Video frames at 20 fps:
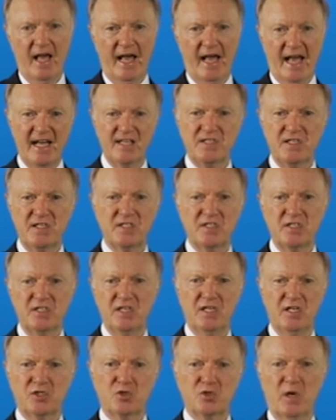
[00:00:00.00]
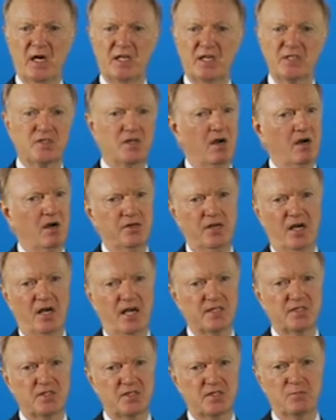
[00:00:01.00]
Assets in a trust are
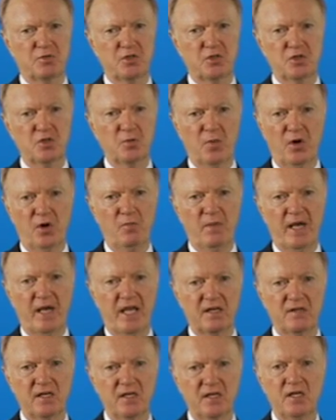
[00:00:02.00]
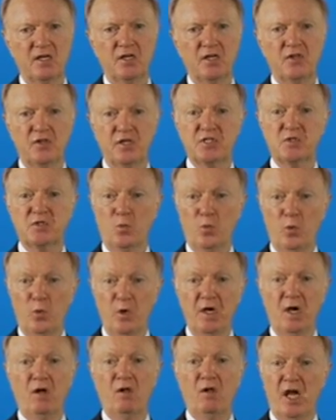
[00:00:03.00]
not subject to probate. This
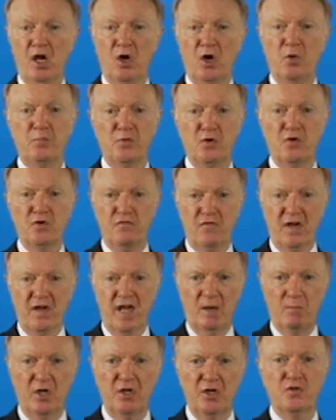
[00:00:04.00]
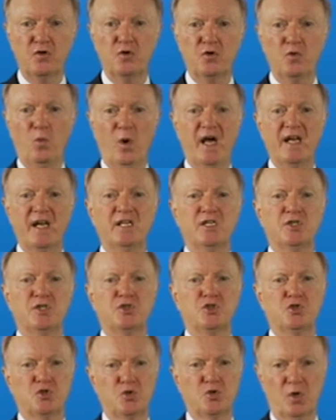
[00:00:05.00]
will help your family through what
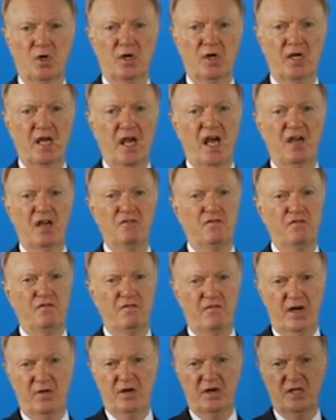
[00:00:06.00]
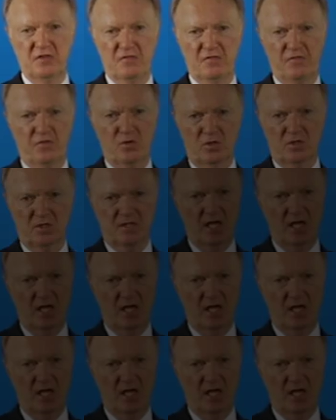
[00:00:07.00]
is surely a very difficult